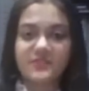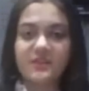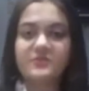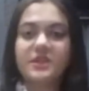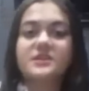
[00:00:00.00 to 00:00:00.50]

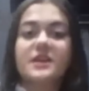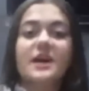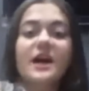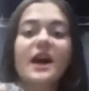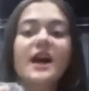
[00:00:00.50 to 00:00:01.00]
favorite.
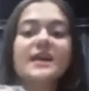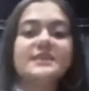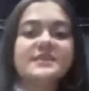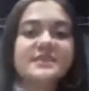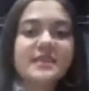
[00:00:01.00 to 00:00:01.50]

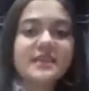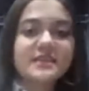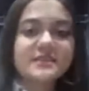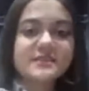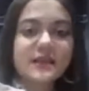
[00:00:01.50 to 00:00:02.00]
This
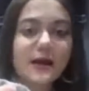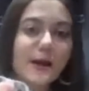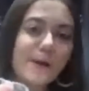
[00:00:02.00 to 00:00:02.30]
is